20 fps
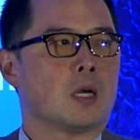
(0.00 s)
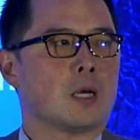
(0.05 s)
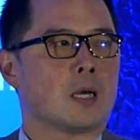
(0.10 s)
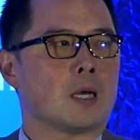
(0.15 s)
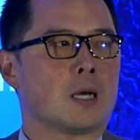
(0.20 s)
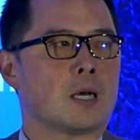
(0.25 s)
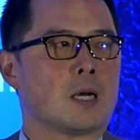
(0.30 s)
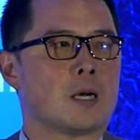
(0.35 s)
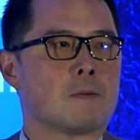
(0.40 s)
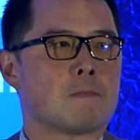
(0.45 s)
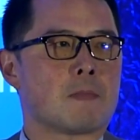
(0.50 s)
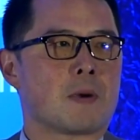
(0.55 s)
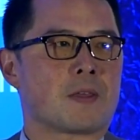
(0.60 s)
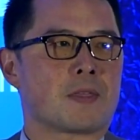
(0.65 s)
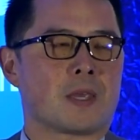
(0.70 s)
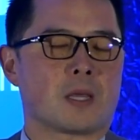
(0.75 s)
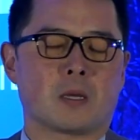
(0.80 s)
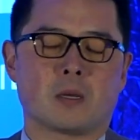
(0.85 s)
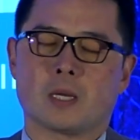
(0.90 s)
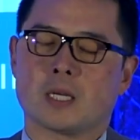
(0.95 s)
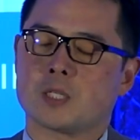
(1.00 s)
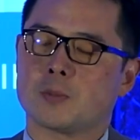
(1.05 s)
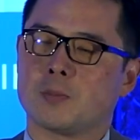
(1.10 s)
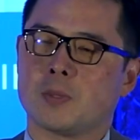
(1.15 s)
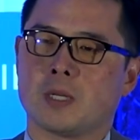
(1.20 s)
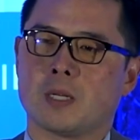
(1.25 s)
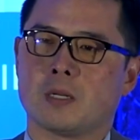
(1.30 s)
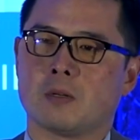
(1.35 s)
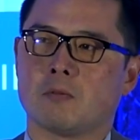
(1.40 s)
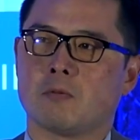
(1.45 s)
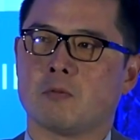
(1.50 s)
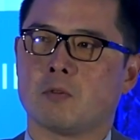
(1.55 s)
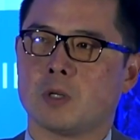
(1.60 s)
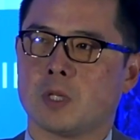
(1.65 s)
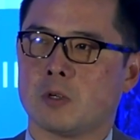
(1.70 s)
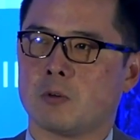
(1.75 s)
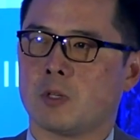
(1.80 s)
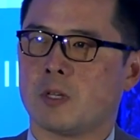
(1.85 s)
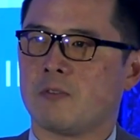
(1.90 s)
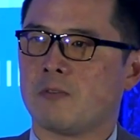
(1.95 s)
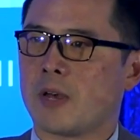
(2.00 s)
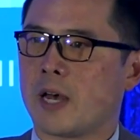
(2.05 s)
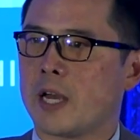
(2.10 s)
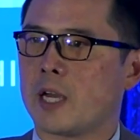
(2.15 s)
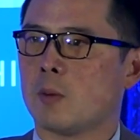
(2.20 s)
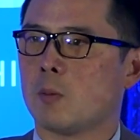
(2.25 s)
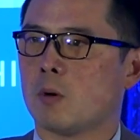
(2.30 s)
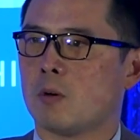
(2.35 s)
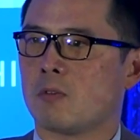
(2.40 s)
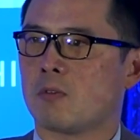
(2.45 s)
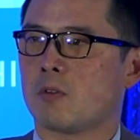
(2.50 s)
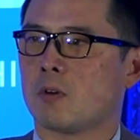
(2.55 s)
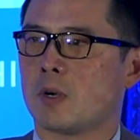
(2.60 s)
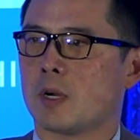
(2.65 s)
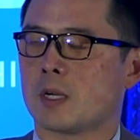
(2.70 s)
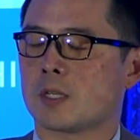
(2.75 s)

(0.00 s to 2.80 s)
I think has been really, really valuable for